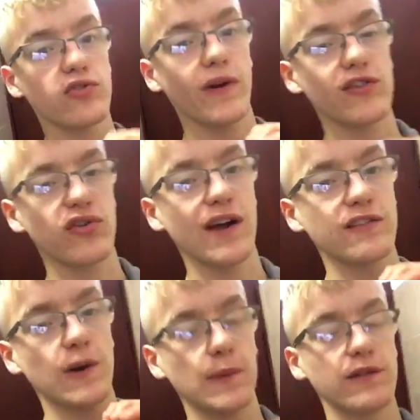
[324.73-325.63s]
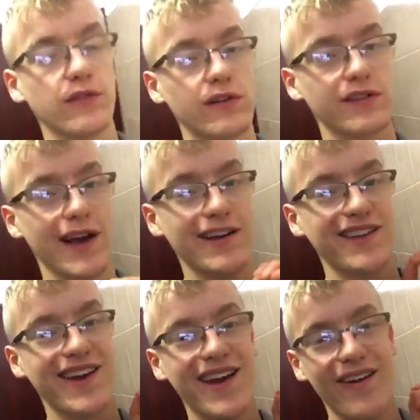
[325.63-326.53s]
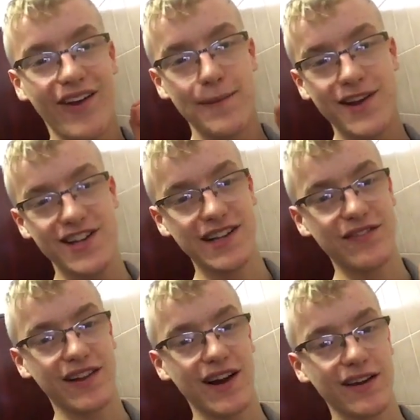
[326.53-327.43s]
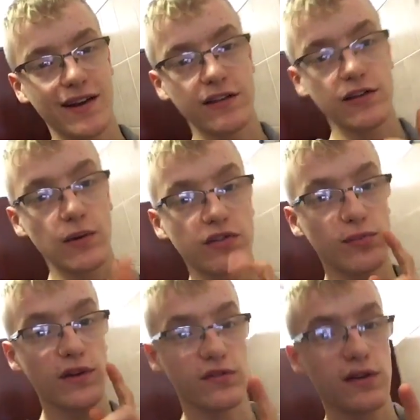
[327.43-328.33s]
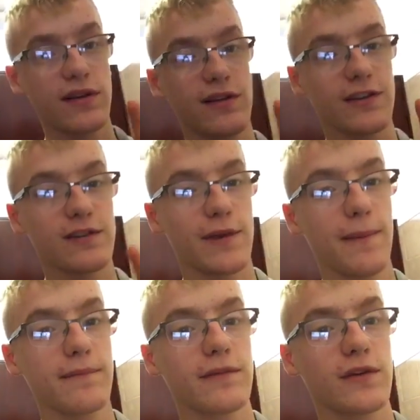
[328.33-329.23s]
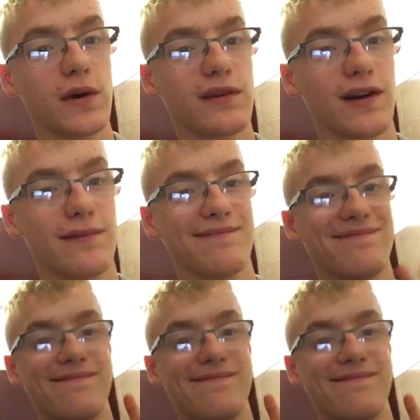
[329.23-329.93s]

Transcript: upload vlogs, guys. And then make sure you leave a like, and I'll see you on tomorrow's vlog, 6 p.m. UK time.